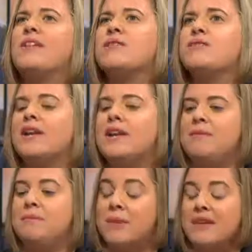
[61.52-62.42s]
of the really
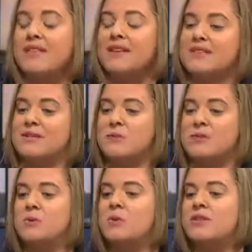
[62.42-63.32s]
big things that was
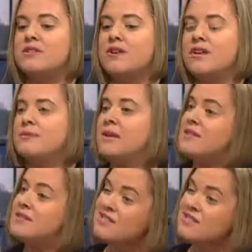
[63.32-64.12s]
more concerning to me is the